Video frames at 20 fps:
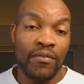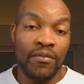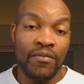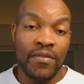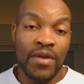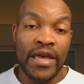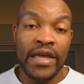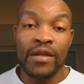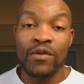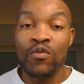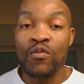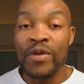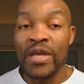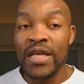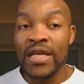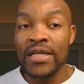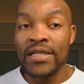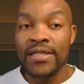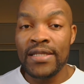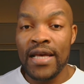it will be
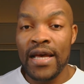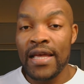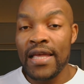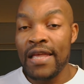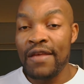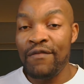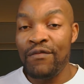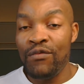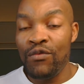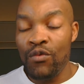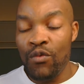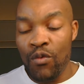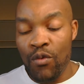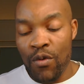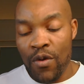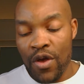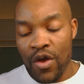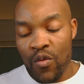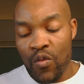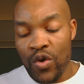easier if you
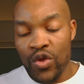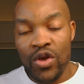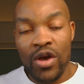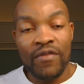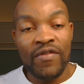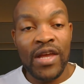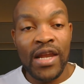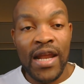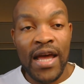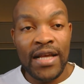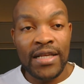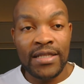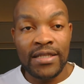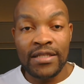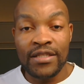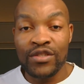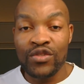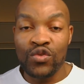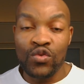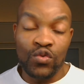when you have your
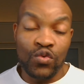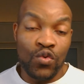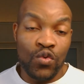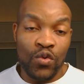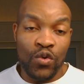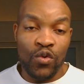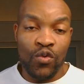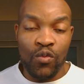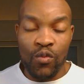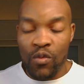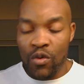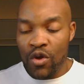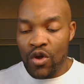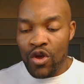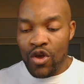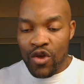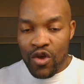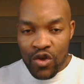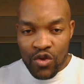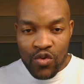license, you
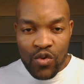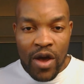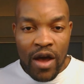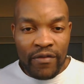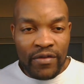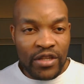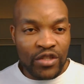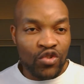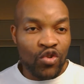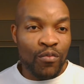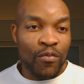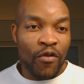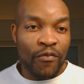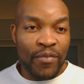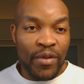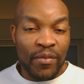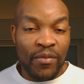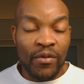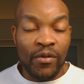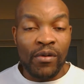have this group of
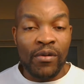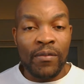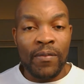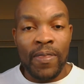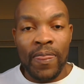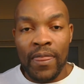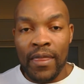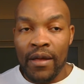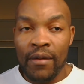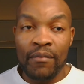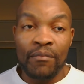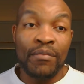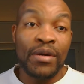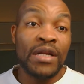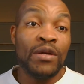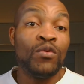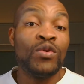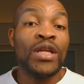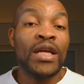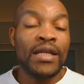people, but it
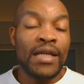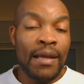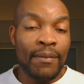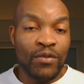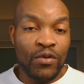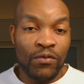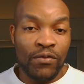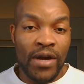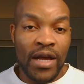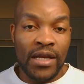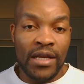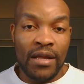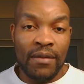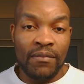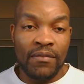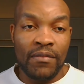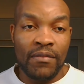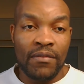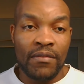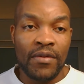will take time to find them.
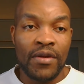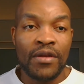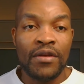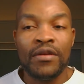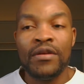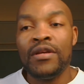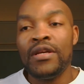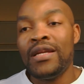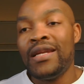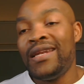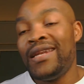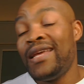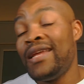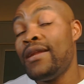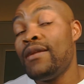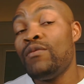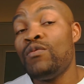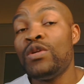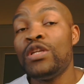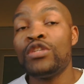
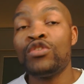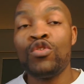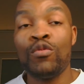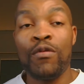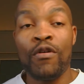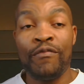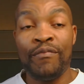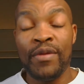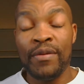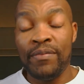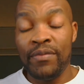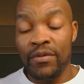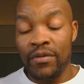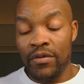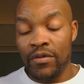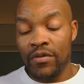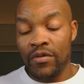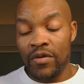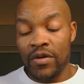Then with this group of people,